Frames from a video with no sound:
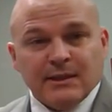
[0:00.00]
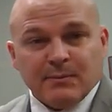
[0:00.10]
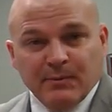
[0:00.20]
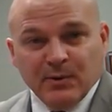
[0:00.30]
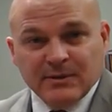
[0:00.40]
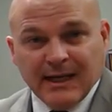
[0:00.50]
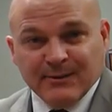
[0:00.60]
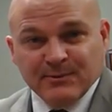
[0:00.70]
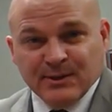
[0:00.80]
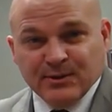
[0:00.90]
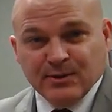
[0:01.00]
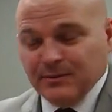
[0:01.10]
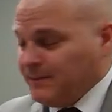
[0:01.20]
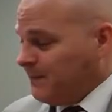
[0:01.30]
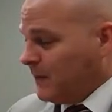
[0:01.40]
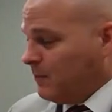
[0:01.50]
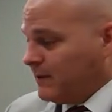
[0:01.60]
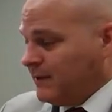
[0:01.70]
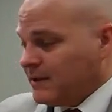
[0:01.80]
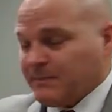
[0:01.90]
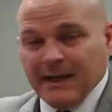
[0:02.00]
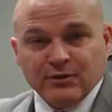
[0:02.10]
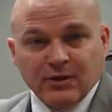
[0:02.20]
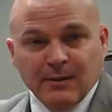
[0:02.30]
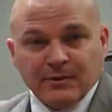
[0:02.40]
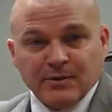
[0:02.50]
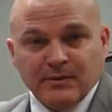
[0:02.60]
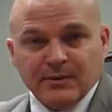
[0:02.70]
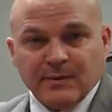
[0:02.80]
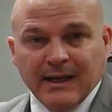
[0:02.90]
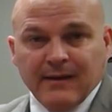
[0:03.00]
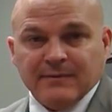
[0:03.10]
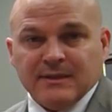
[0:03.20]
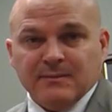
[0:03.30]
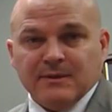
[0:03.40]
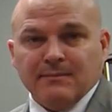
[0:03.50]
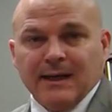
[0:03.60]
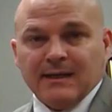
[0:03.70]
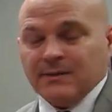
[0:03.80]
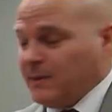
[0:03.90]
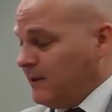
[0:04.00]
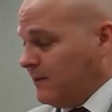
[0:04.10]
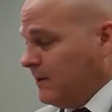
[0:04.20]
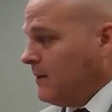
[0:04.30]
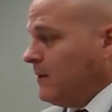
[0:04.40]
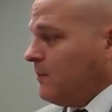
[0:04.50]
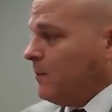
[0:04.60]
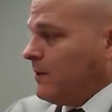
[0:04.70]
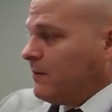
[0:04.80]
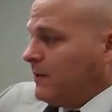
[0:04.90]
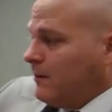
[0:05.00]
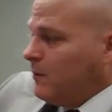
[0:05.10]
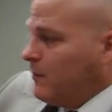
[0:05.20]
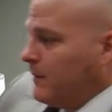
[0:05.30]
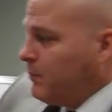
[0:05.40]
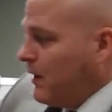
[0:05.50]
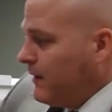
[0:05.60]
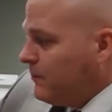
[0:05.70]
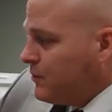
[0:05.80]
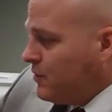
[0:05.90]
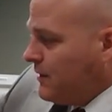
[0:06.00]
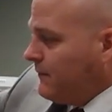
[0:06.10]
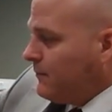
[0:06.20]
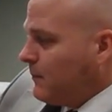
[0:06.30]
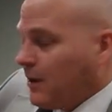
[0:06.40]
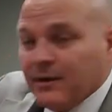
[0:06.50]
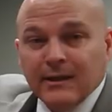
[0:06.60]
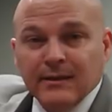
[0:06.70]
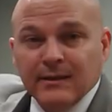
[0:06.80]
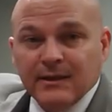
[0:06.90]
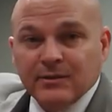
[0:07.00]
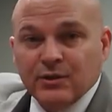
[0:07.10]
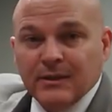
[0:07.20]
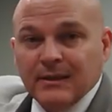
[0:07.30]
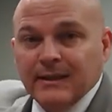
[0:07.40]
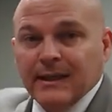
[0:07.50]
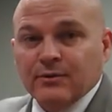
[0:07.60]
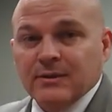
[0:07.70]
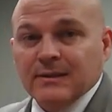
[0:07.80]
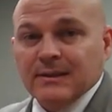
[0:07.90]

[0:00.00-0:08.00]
proposed acquisition, with the expansion opportunities we have at Simpson Maxwell, with what we plan to achieve in marketing the ESG clean energy